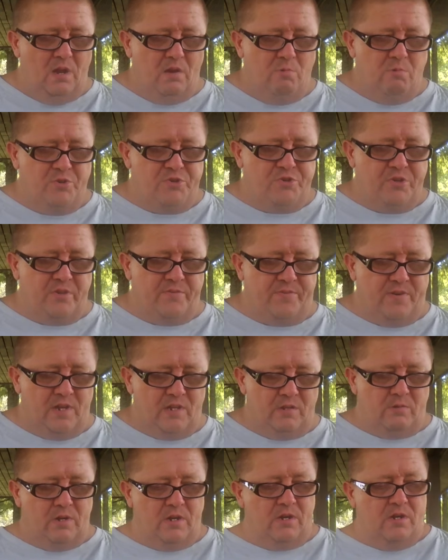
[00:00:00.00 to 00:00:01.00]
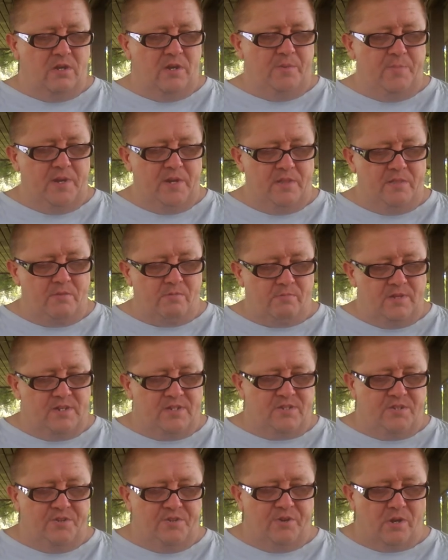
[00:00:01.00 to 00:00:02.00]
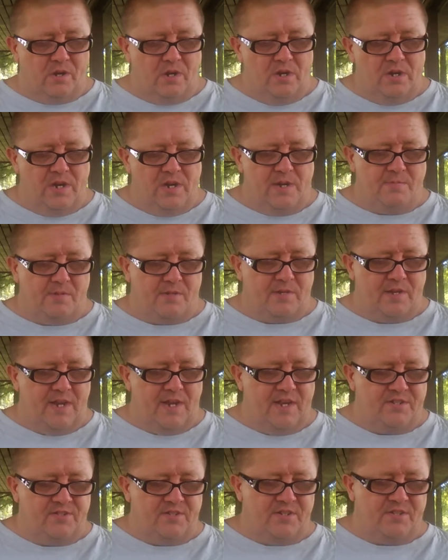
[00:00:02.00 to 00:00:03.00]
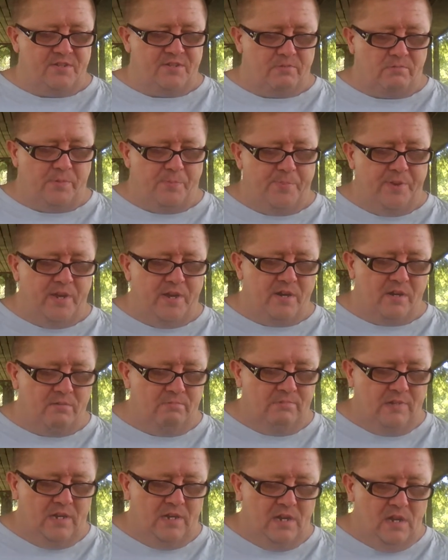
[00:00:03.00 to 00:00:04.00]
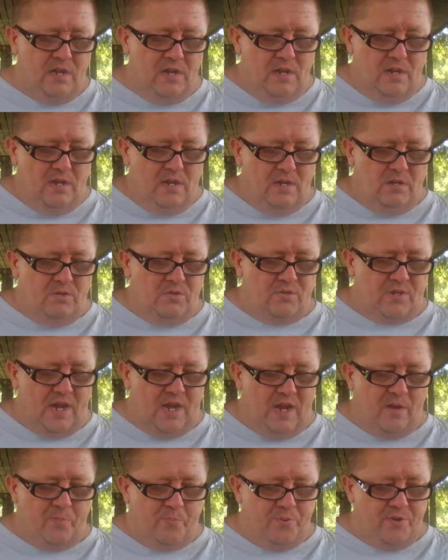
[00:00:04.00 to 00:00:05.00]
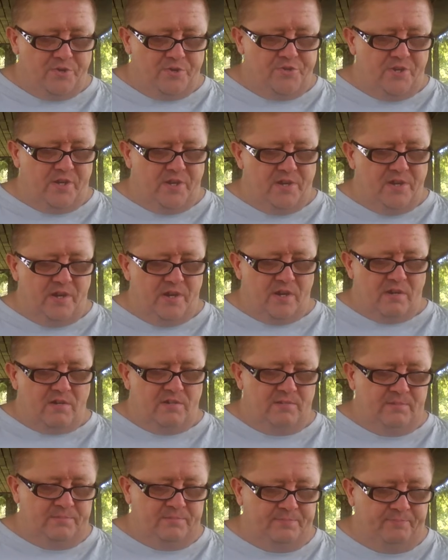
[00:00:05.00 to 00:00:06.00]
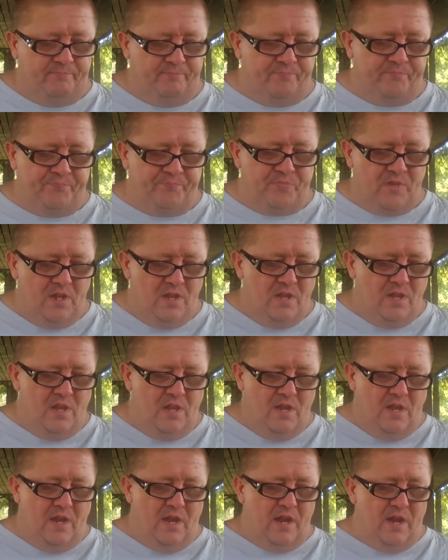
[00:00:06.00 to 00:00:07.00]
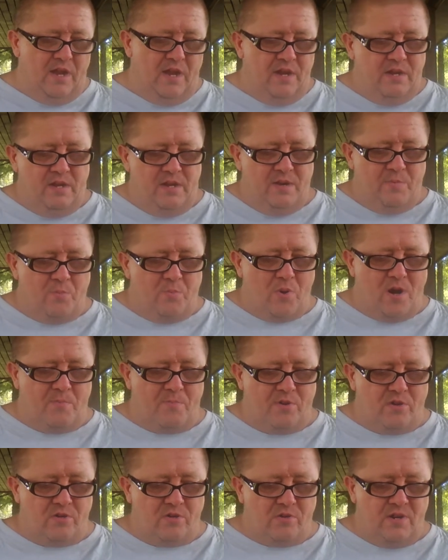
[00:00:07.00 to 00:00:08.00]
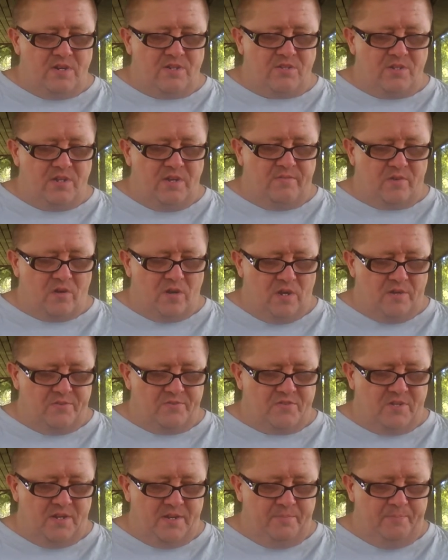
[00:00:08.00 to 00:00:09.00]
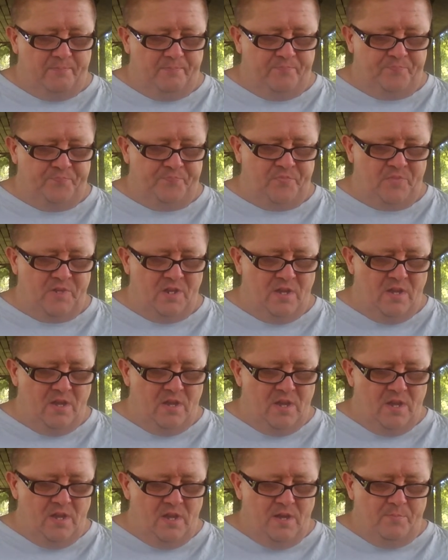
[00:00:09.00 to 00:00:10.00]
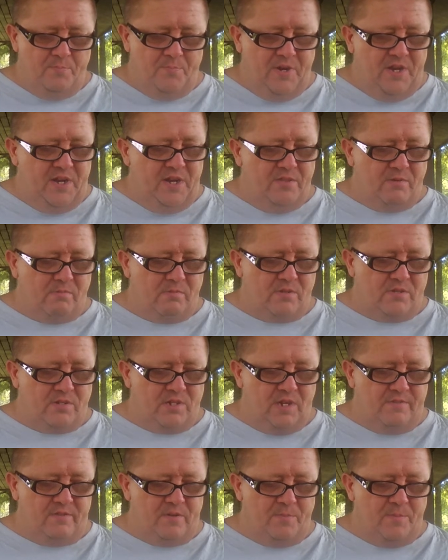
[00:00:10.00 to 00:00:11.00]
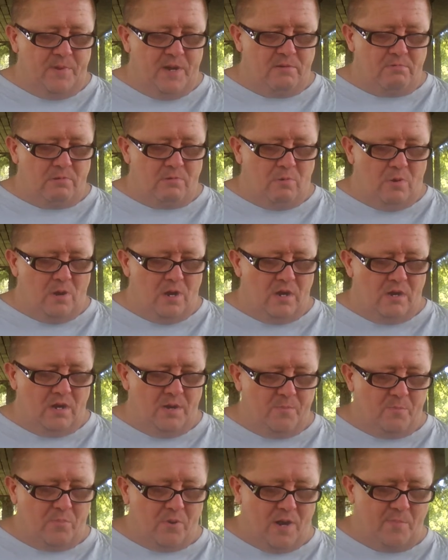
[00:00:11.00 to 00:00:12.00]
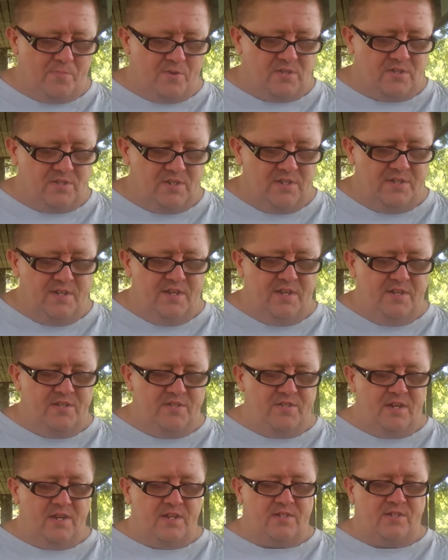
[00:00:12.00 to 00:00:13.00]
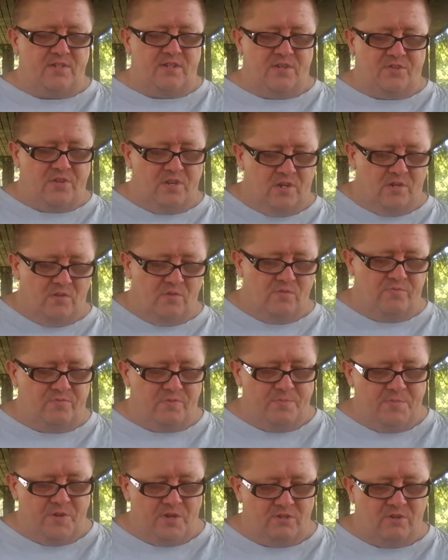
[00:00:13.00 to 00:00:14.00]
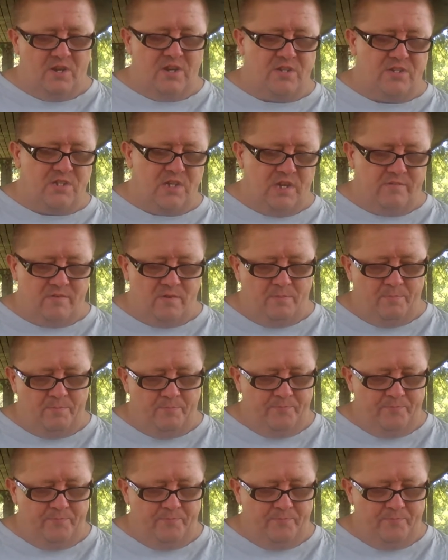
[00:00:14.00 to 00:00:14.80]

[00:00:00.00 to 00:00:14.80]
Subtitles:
Which of the following could be the reason you're unable to access a repeater whose output you can hear? A. Improper transceiver offset. B. The receiver may require a proper CT/CSS tone from your transceiver.